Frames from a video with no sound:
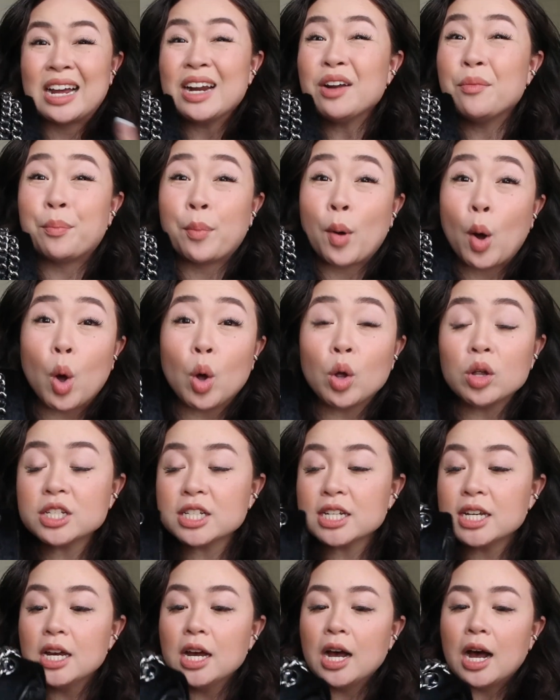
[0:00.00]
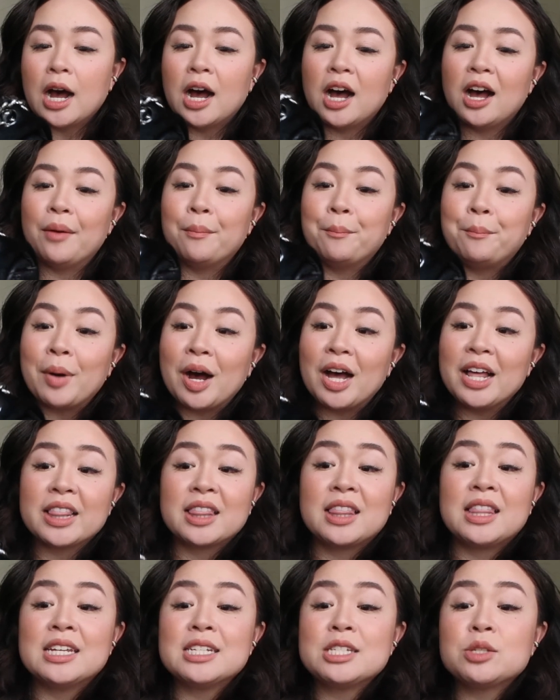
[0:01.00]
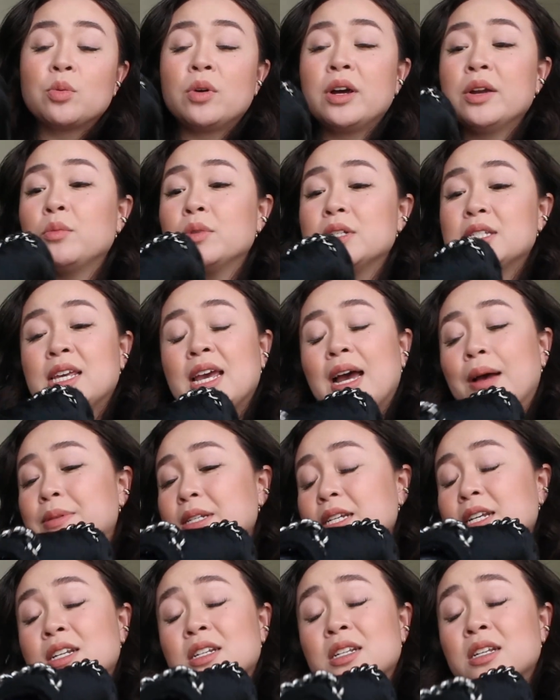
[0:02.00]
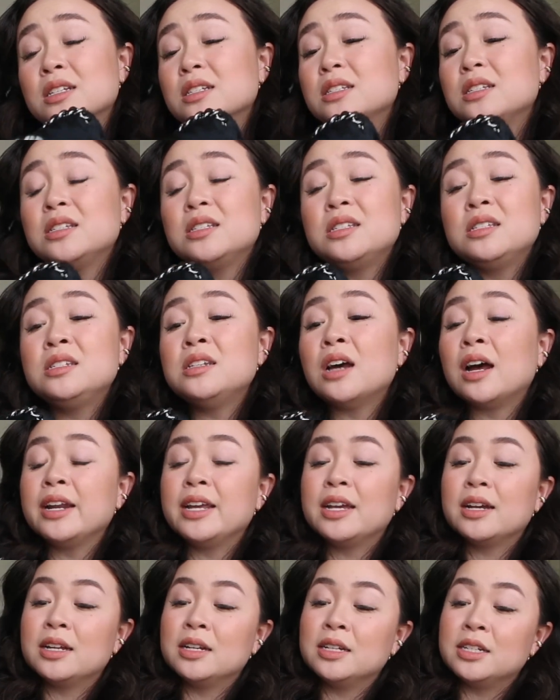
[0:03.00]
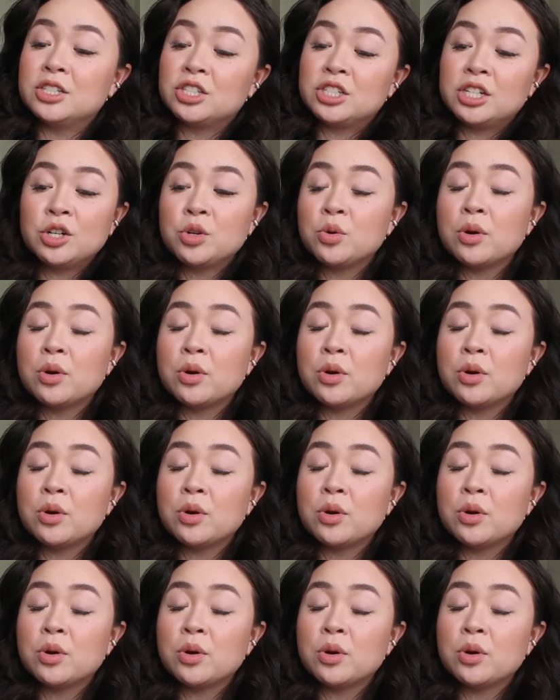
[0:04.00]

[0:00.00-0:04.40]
kind of bald, but this one was kept in stunning condition.